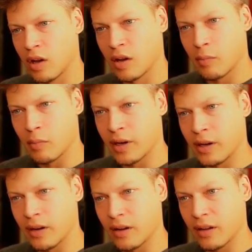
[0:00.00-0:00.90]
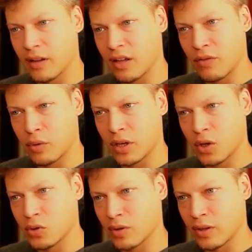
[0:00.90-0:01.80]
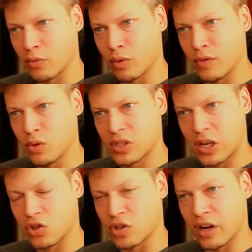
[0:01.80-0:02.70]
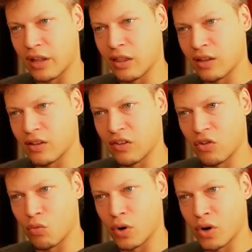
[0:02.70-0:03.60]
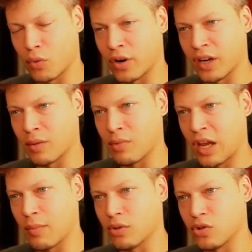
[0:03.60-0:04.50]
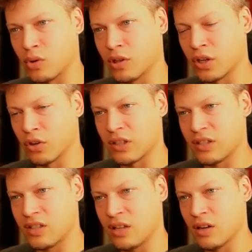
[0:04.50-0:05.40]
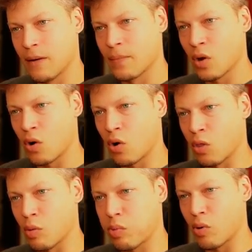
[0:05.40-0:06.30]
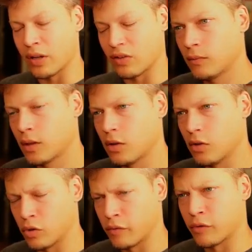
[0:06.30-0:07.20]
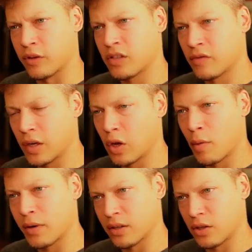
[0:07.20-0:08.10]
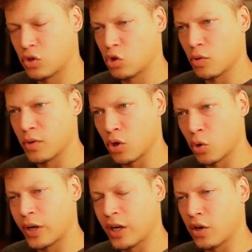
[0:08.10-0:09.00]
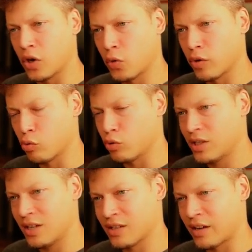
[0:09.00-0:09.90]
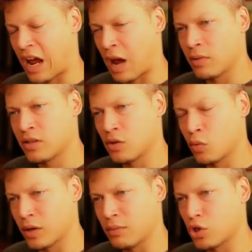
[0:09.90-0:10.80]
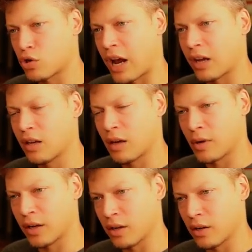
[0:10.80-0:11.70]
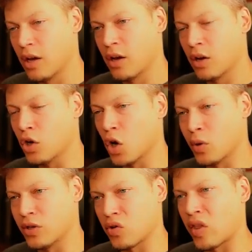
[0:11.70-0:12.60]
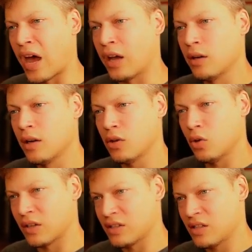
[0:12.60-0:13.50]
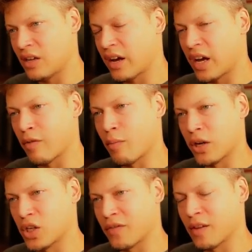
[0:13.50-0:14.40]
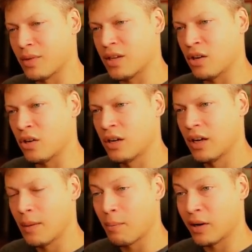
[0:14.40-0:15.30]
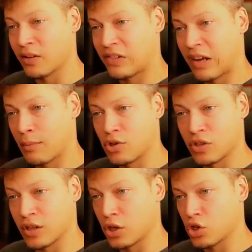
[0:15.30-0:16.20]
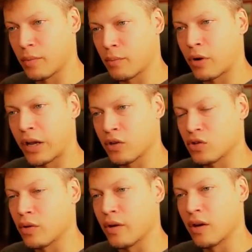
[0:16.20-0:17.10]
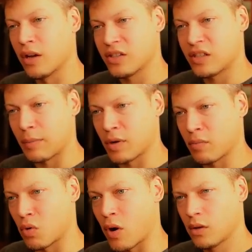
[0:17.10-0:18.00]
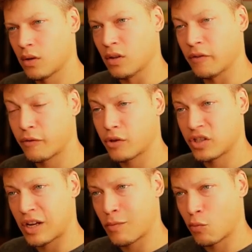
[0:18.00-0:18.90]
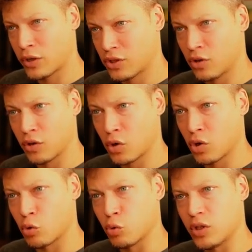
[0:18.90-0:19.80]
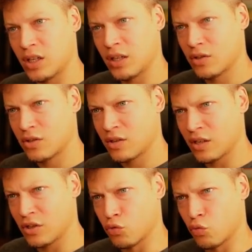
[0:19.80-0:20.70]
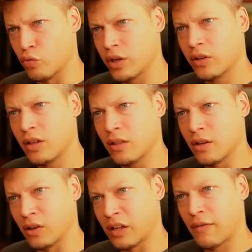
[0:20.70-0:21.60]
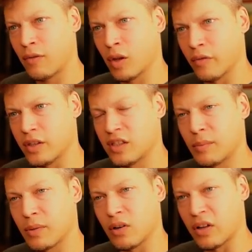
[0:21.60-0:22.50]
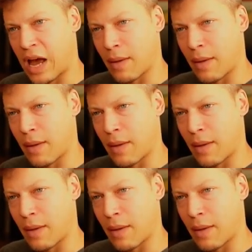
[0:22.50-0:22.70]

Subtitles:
But if we go to the review section, I think this is where we're going to be able to clearly see all the points. So for this video, I'm going to assume you already know the routines and habits you want to be tracking. I'm not going to go into that. You can see I have a bunch of them here, but instead I'm just going to jump right into the step number 1. The first step, once you know your routines, is really the level of a typical habit